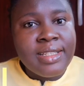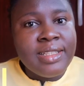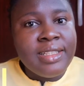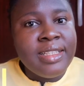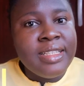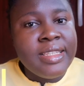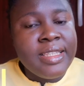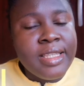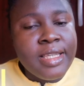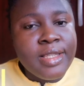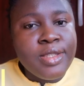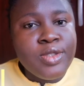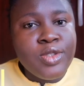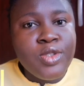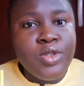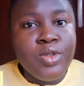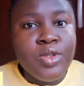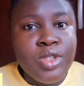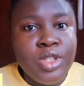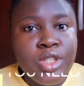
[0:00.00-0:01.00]
the things
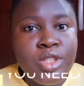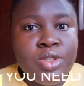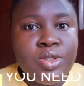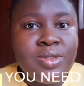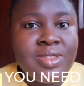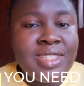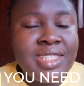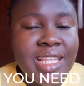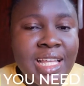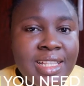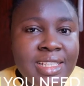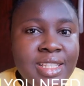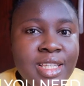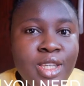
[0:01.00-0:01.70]
you need to start